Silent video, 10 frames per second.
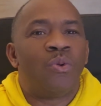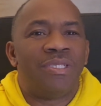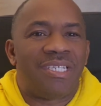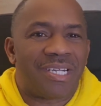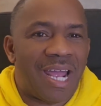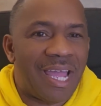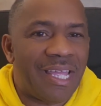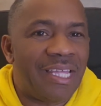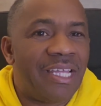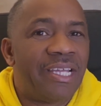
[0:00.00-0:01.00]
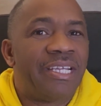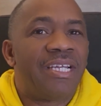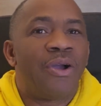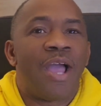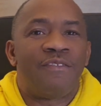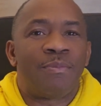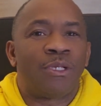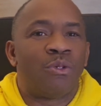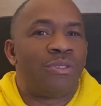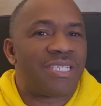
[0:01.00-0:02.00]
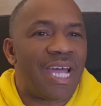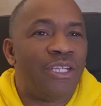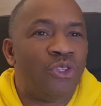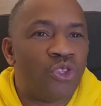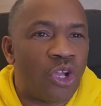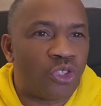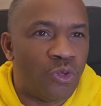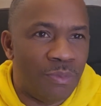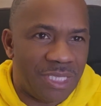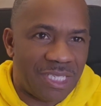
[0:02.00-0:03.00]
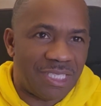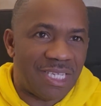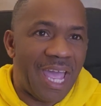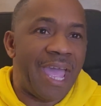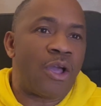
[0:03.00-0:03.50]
we will try, everybody will try not to miss it.